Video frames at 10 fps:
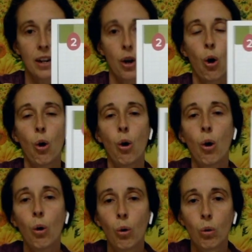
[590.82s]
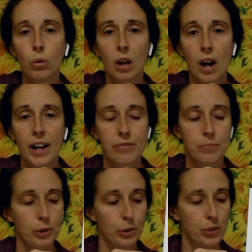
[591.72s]
and a whole lot of
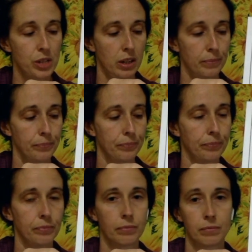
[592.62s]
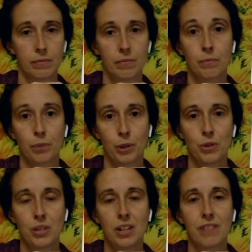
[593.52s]
protein.
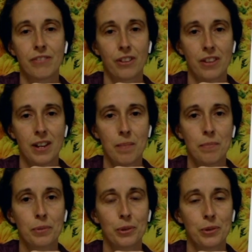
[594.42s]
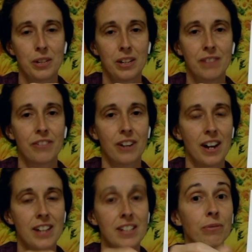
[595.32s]
Protein for them, protein for
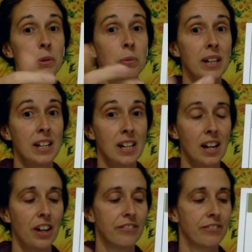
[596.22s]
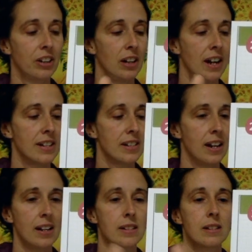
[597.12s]
us if we were eating unfertilized
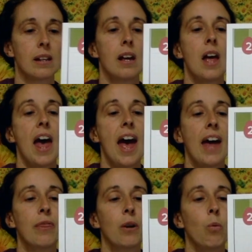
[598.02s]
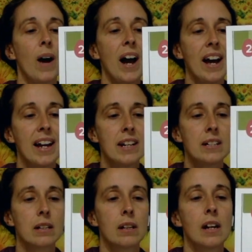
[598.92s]
eggs. And the white
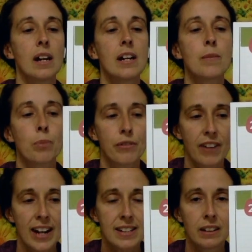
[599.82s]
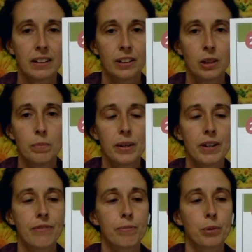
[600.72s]
provides a little bit
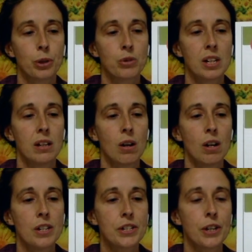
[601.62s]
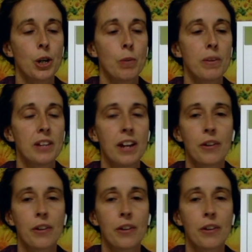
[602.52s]
of protein also, but the